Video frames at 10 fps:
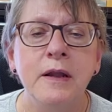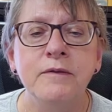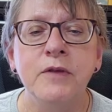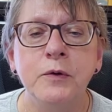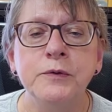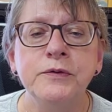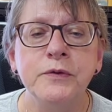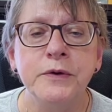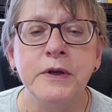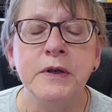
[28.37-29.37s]
and of those
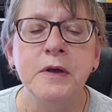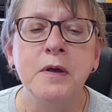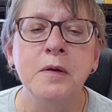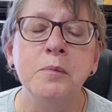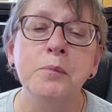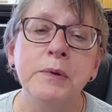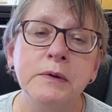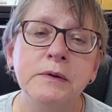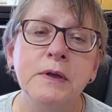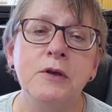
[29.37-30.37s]
three,
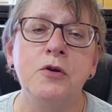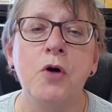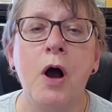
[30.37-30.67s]
building your